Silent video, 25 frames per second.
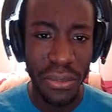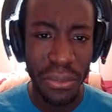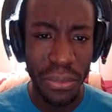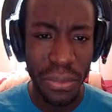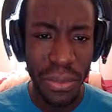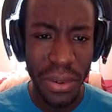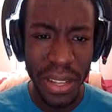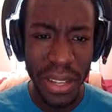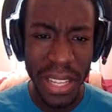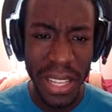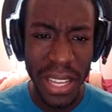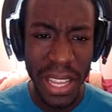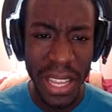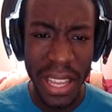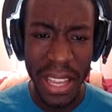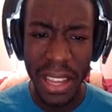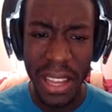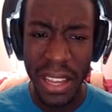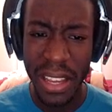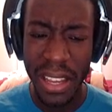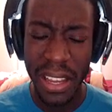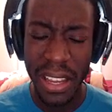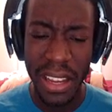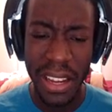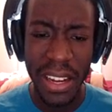really
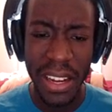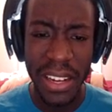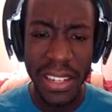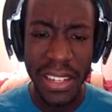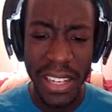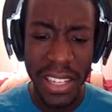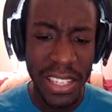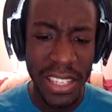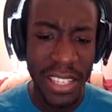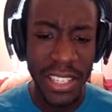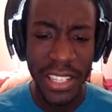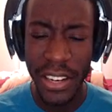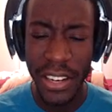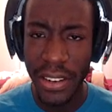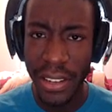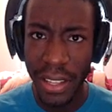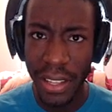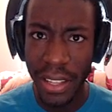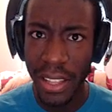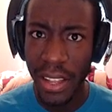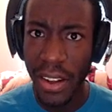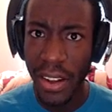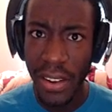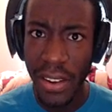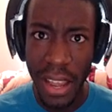unnecessarily
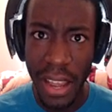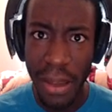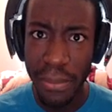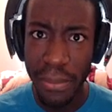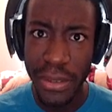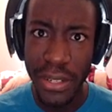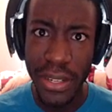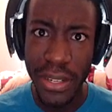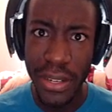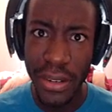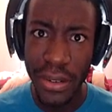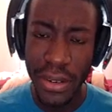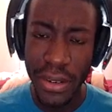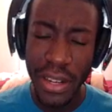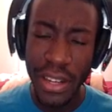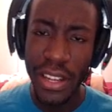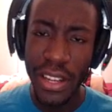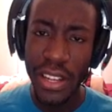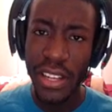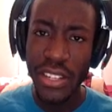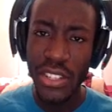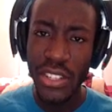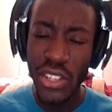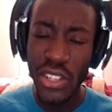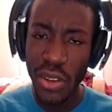long episode.
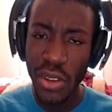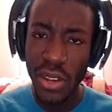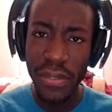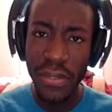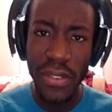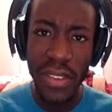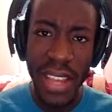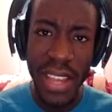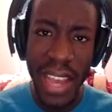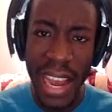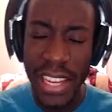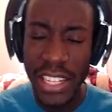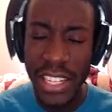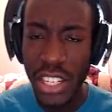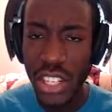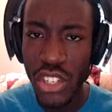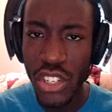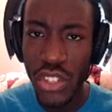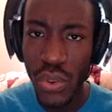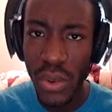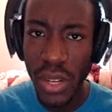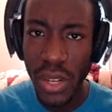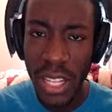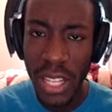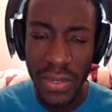So if you guys
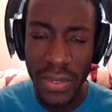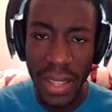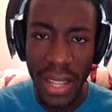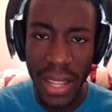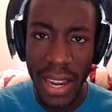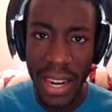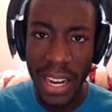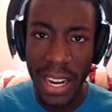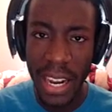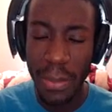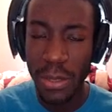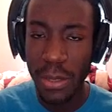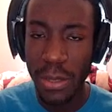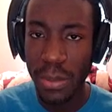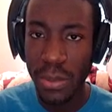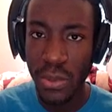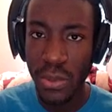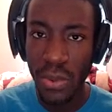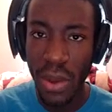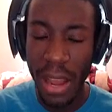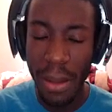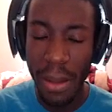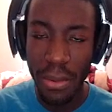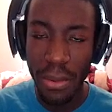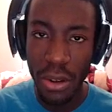enjoyed, leave a like, comment,
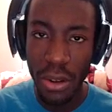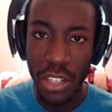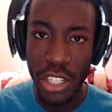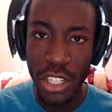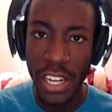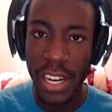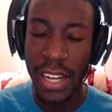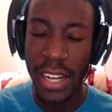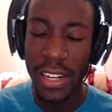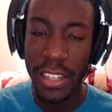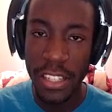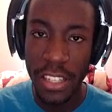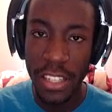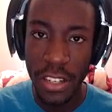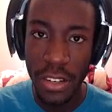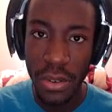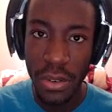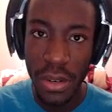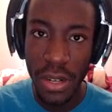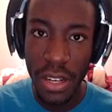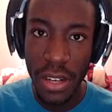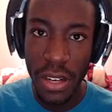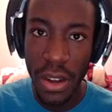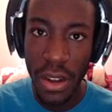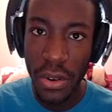subscribe. Go check out
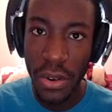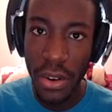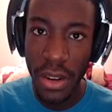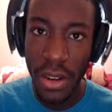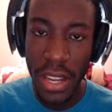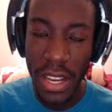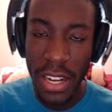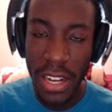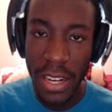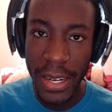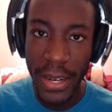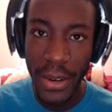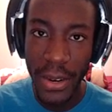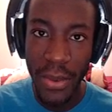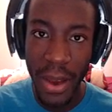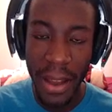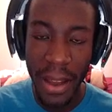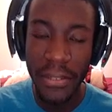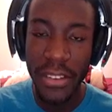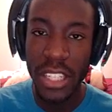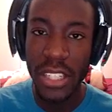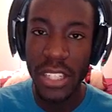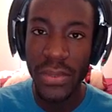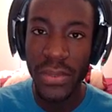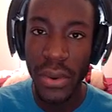Nintendo Decoder. He did the
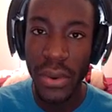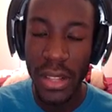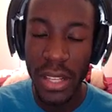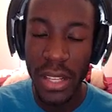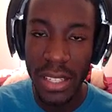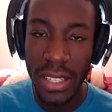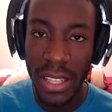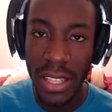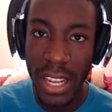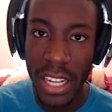graphics for this